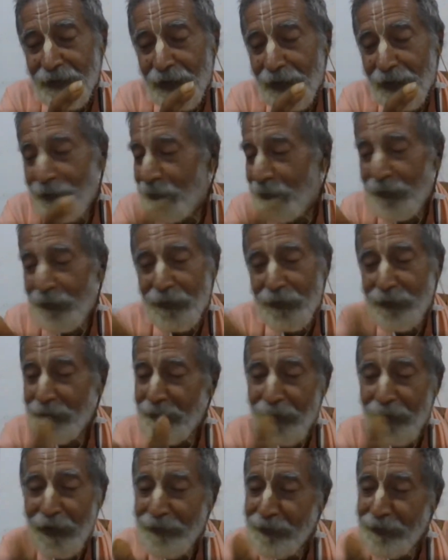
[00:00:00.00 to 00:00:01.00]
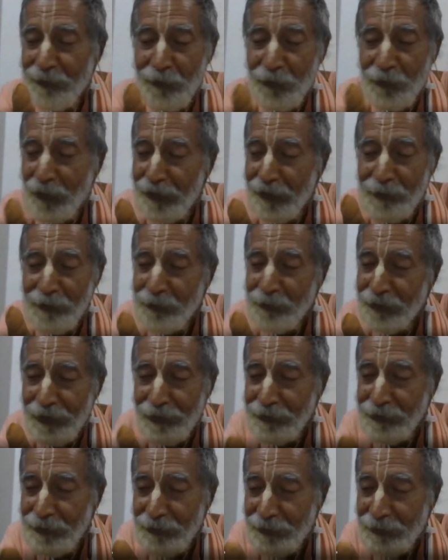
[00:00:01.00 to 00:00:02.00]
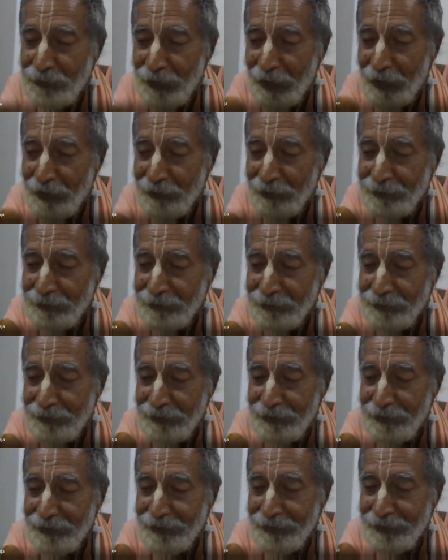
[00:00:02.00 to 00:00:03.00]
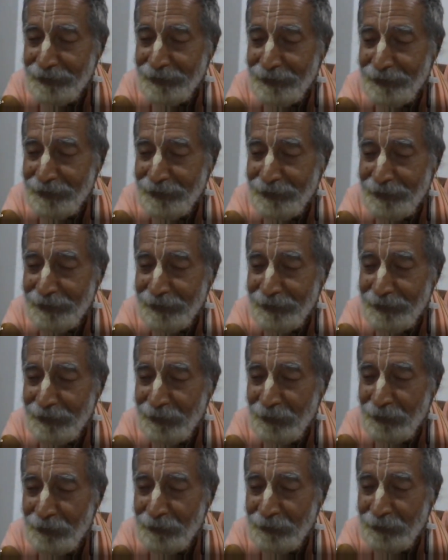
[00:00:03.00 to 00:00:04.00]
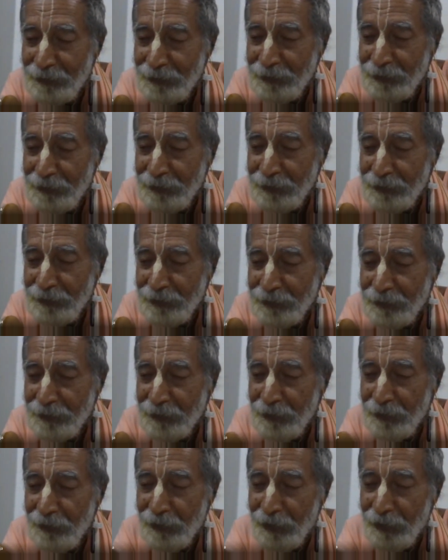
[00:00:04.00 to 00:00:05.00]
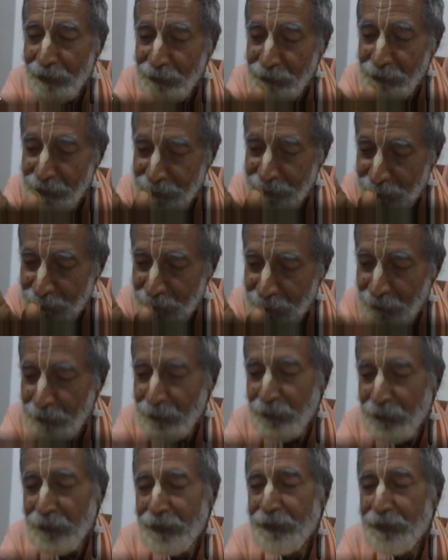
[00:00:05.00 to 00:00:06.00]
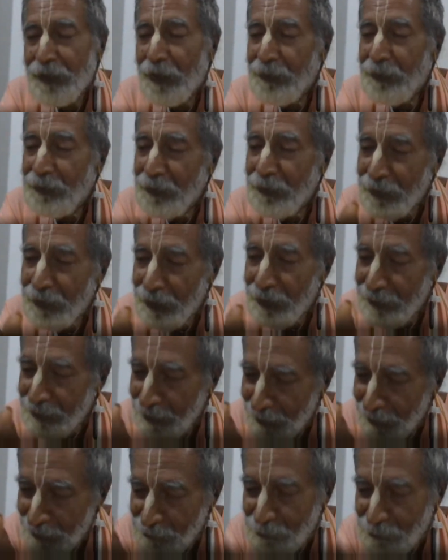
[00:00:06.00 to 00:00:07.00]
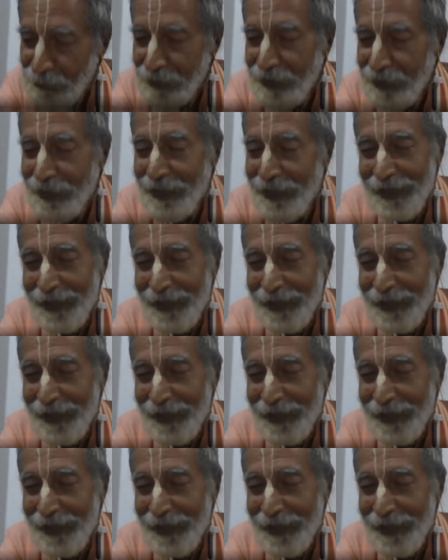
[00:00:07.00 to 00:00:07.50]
I don't know, you got it, what I'm trying to say. You know, Lord Vishnu is also not happy,